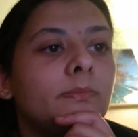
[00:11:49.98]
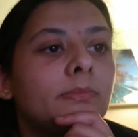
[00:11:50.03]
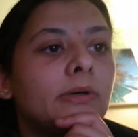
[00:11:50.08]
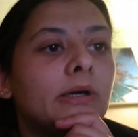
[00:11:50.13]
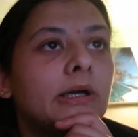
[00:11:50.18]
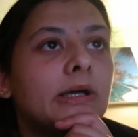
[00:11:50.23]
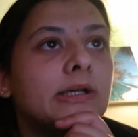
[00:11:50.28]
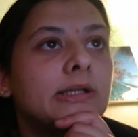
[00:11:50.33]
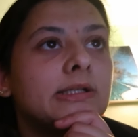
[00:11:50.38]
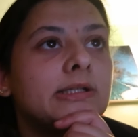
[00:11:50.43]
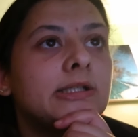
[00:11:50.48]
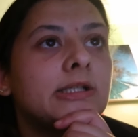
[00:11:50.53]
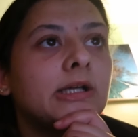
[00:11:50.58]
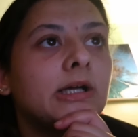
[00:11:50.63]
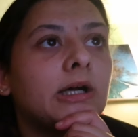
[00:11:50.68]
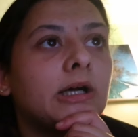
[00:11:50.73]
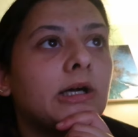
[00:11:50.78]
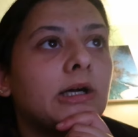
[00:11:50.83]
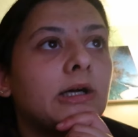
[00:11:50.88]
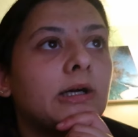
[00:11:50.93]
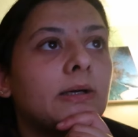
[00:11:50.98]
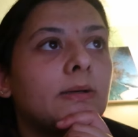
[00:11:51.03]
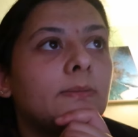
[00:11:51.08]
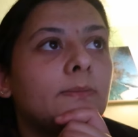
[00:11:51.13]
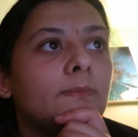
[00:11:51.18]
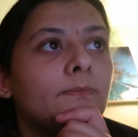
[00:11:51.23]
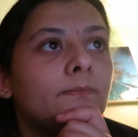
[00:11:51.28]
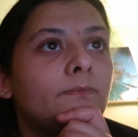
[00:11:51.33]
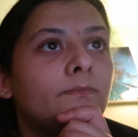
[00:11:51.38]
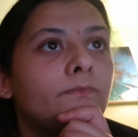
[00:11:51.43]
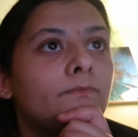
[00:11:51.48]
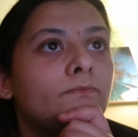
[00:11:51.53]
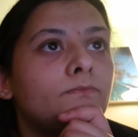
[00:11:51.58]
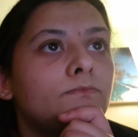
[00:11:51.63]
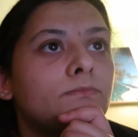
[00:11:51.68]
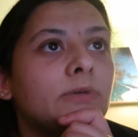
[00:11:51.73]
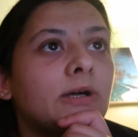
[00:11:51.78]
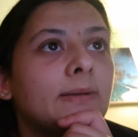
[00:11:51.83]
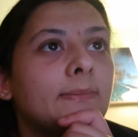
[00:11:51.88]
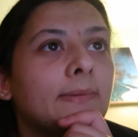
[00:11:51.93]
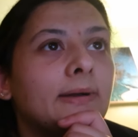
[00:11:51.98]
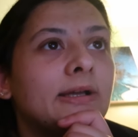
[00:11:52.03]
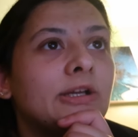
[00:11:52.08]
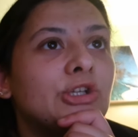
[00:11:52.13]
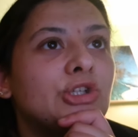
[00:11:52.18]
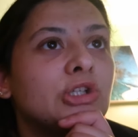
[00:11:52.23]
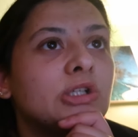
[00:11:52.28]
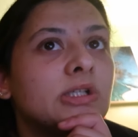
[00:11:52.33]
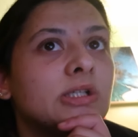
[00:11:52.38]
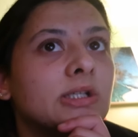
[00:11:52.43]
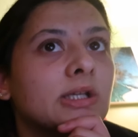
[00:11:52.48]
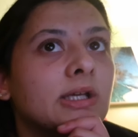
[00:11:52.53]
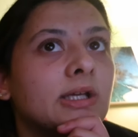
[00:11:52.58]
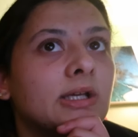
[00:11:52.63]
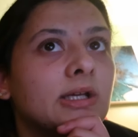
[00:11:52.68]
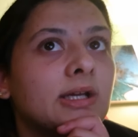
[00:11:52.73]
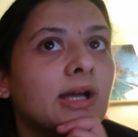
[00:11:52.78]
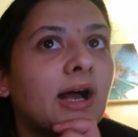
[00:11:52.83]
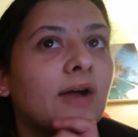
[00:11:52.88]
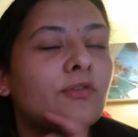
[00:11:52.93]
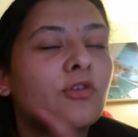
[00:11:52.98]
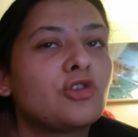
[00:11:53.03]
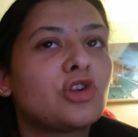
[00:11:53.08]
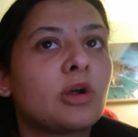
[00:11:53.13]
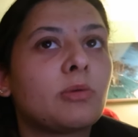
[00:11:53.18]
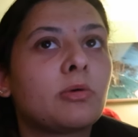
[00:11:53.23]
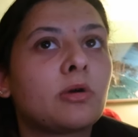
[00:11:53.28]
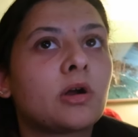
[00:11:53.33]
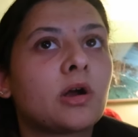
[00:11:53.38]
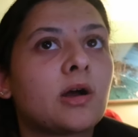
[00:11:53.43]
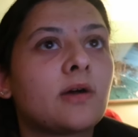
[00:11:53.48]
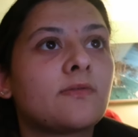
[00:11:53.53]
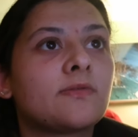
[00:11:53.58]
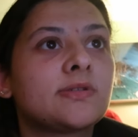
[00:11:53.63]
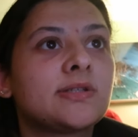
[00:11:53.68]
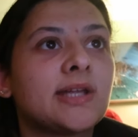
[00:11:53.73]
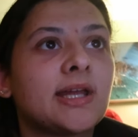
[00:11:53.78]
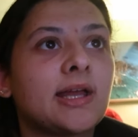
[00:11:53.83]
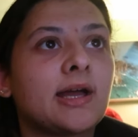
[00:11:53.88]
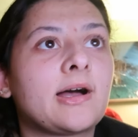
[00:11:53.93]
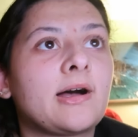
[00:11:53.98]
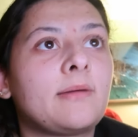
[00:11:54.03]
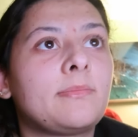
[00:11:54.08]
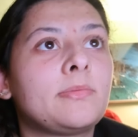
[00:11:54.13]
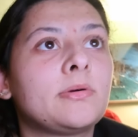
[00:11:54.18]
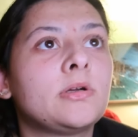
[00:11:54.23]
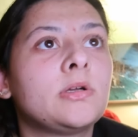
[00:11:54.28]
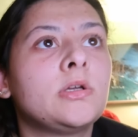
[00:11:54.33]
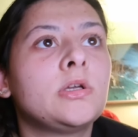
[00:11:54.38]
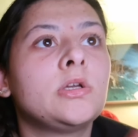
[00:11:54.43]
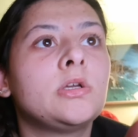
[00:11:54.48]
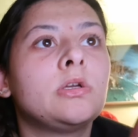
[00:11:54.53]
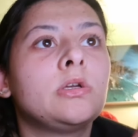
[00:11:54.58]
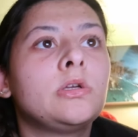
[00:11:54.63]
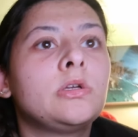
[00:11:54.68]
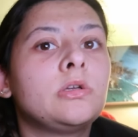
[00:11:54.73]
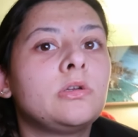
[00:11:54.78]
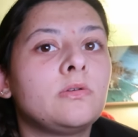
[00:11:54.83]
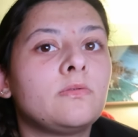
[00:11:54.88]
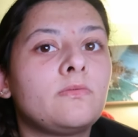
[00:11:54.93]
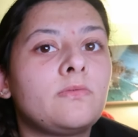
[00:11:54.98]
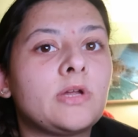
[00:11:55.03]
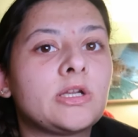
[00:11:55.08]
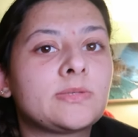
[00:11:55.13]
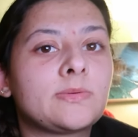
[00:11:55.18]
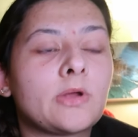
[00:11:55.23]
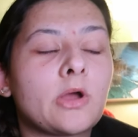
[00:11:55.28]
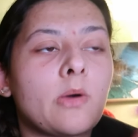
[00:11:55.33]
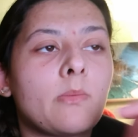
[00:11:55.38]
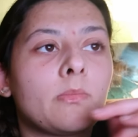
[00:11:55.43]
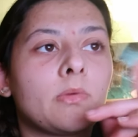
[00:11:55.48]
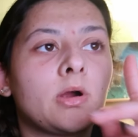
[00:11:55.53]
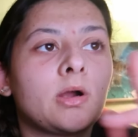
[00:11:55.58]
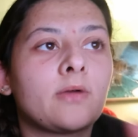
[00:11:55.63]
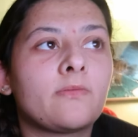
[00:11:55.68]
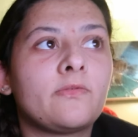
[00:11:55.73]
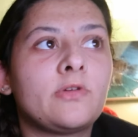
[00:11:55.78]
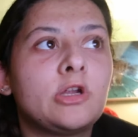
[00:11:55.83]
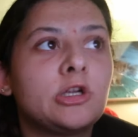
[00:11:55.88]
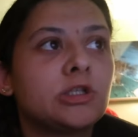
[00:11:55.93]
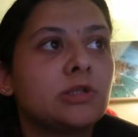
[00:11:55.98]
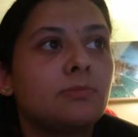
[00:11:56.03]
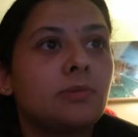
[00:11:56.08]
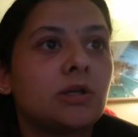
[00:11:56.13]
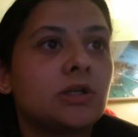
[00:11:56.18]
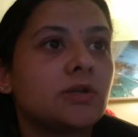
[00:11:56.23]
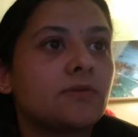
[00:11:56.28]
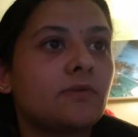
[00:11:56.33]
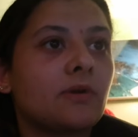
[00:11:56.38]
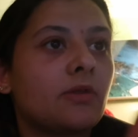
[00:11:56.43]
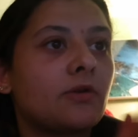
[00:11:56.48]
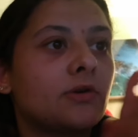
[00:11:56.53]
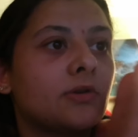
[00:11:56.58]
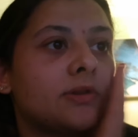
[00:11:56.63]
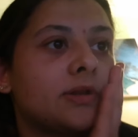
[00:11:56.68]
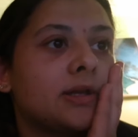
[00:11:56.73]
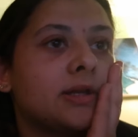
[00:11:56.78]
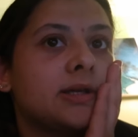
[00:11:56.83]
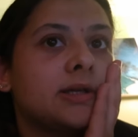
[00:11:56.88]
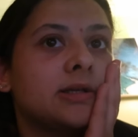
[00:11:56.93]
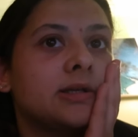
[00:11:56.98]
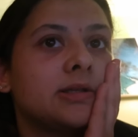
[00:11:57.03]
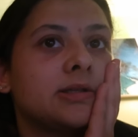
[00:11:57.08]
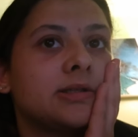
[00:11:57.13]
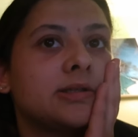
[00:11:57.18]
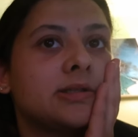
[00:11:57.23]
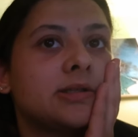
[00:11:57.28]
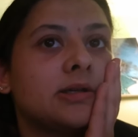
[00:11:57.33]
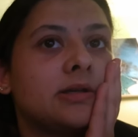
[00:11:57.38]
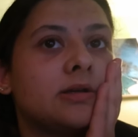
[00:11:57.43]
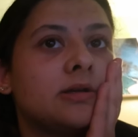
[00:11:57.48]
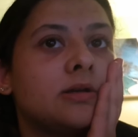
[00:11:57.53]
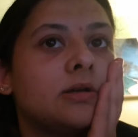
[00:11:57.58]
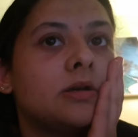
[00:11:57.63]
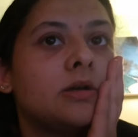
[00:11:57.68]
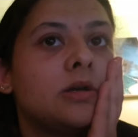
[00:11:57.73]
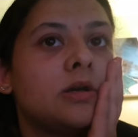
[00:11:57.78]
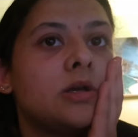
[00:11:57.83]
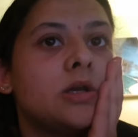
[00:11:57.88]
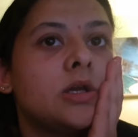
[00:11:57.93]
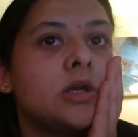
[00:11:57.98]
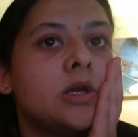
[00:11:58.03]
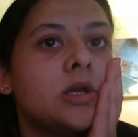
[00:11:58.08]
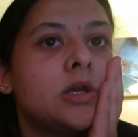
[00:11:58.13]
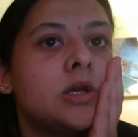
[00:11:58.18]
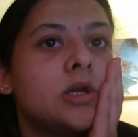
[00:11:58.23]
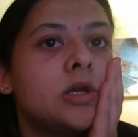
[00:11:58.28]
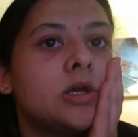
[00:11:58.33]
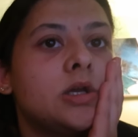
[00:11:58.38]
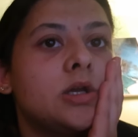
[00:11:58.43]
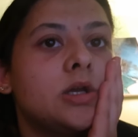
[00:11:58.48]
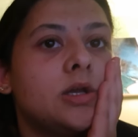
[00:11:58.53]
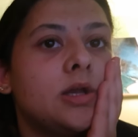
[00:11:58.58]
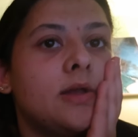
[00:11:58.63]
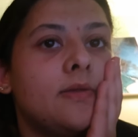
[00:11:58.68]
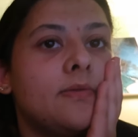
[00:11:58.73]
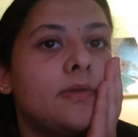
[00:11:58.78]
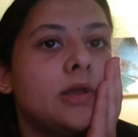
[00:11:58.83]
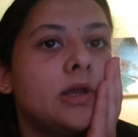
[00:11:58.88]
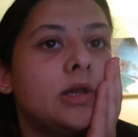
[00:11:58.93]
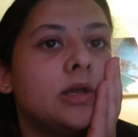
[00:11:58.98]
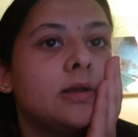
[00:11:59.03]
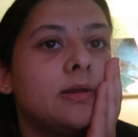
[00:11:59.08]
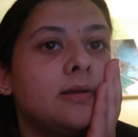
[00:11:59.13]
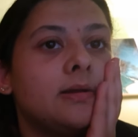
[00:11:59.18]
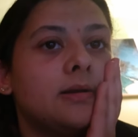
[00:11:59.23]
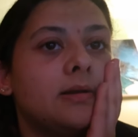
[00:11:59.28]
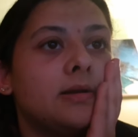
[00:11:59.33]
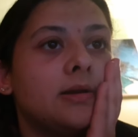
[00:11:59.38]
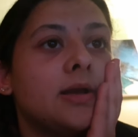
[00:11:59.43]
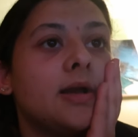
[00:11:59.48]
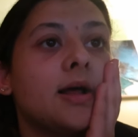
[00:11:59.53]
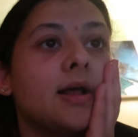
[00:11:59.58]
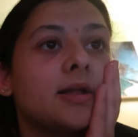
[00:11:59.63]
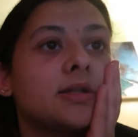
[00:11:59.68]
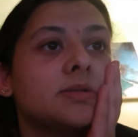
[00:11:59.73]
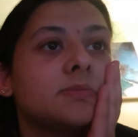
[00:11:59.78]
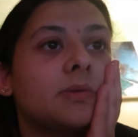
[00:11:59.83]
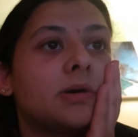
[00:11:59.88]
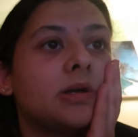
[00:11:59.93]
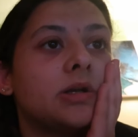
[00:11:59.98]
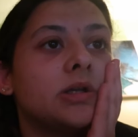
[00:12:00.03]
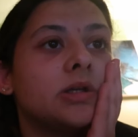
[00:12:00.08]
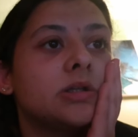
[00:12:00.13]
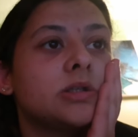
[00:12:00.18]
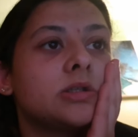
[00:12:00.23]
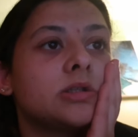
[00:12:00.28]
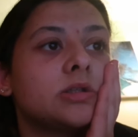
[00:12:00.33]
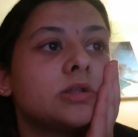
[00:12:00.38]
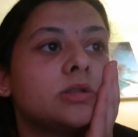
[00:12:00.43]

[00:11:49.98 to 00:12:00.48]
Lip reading: But I might just like have to drop her off, stay up, finish my homework, finish a bunch of other things, and then yeah, that's about it.